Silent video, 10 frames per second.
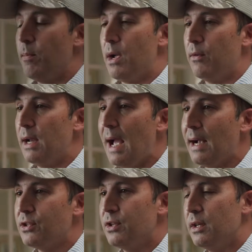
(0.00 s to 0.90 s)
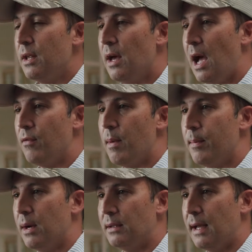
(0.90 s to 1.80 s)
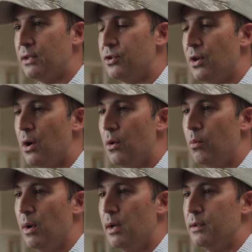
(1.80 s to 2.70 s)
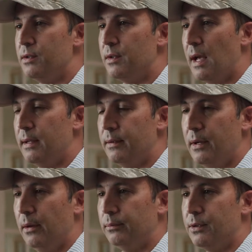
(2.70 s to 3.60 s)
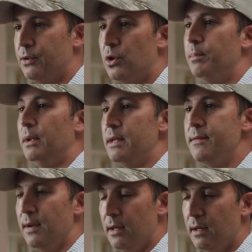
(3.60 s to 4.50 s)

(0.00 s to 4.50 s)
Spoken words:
my reaction, I remember at that show, was I just couldn't believe it.